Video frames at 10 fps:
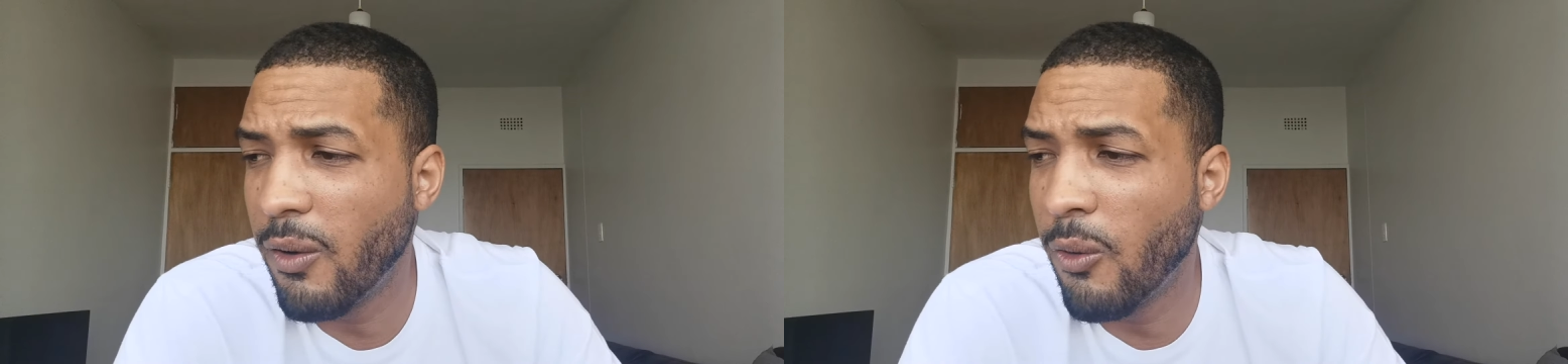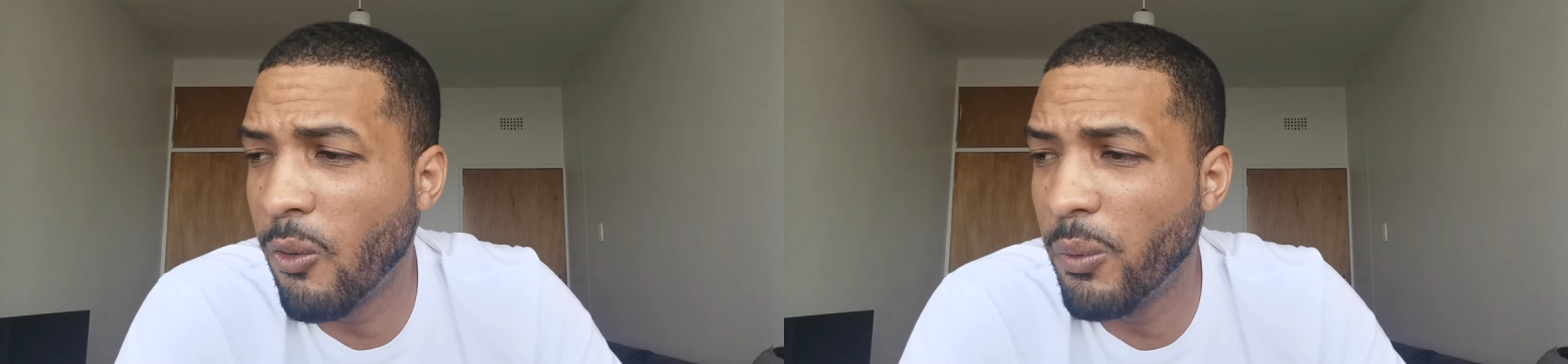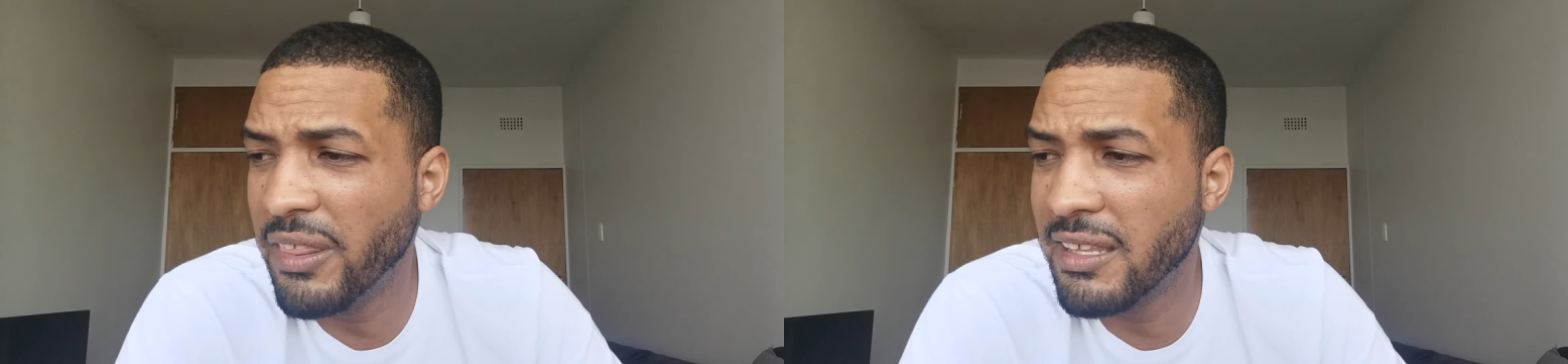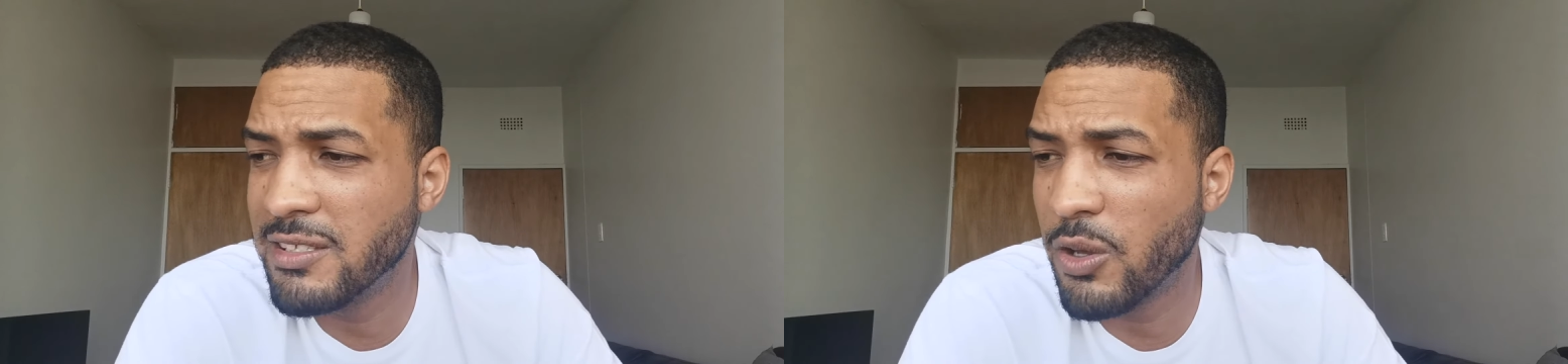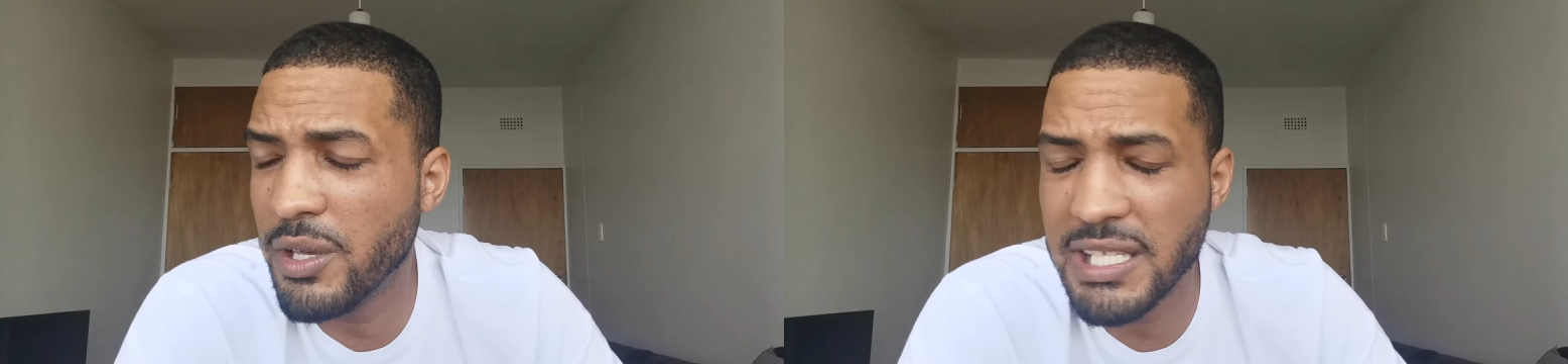or whether
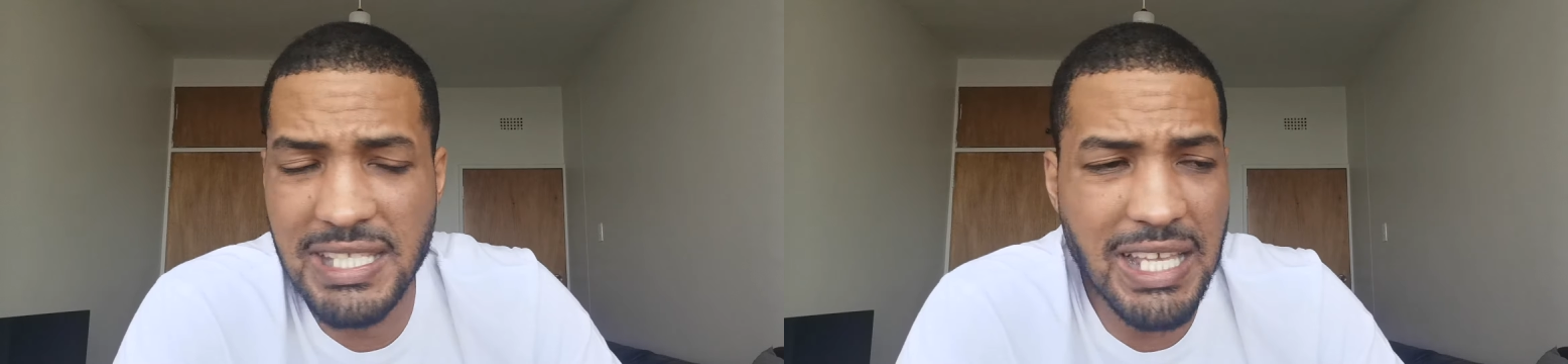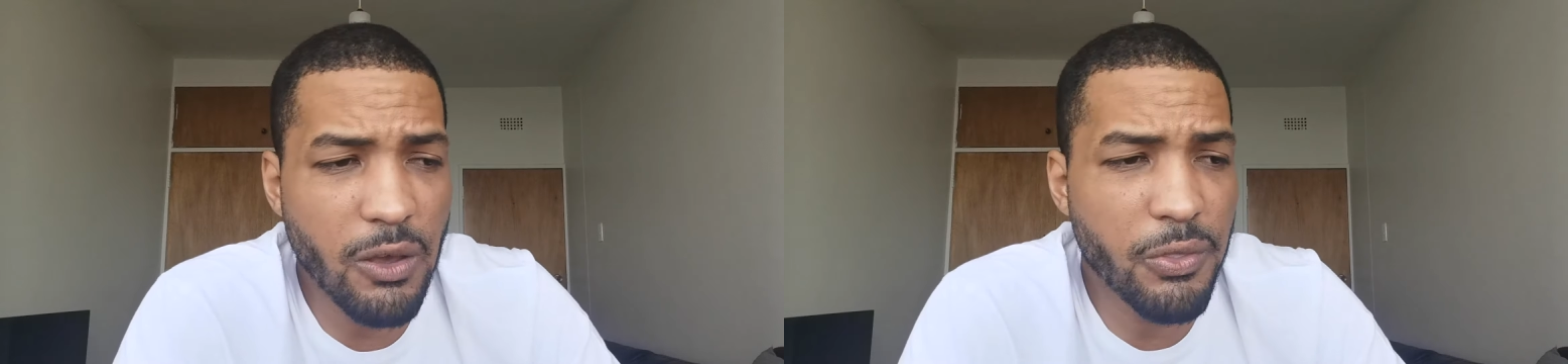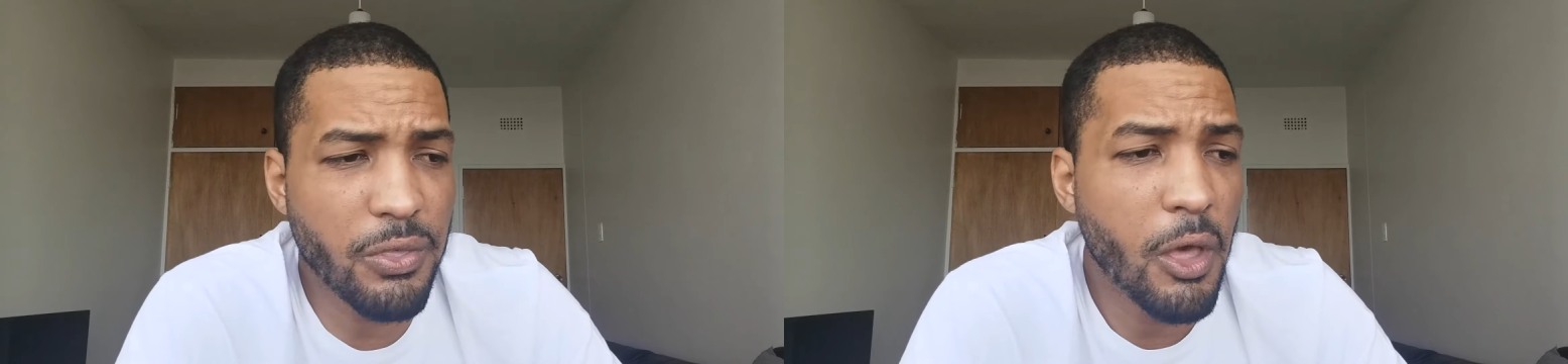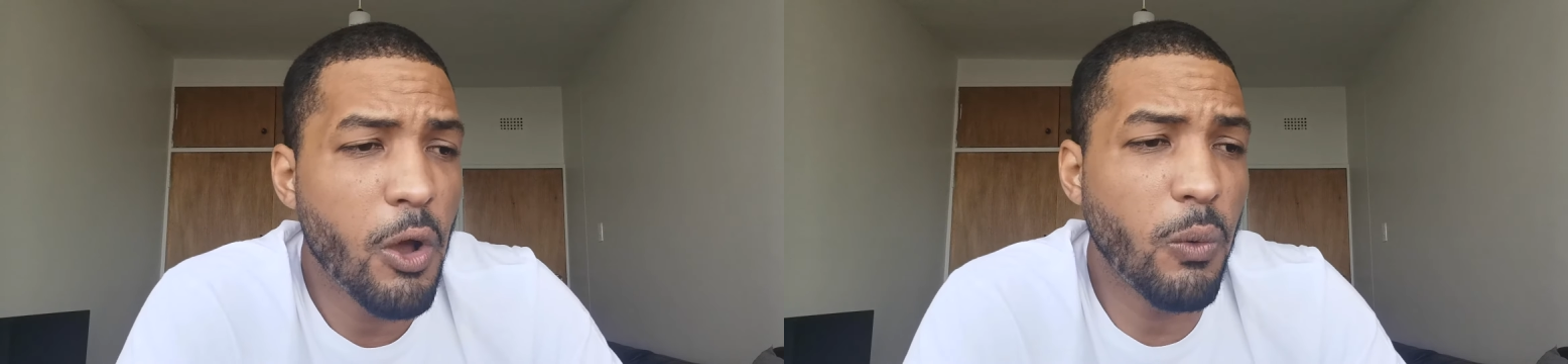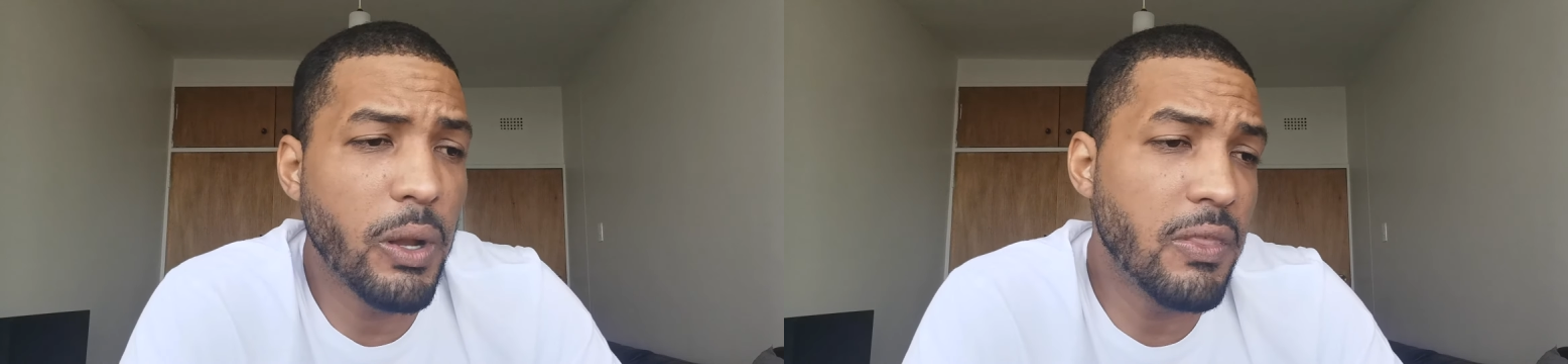it's going south
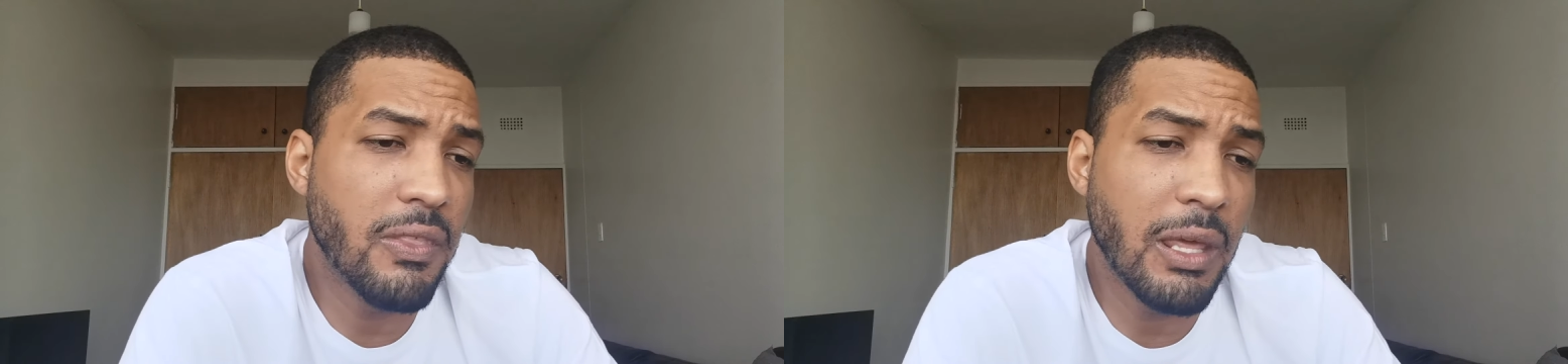or whether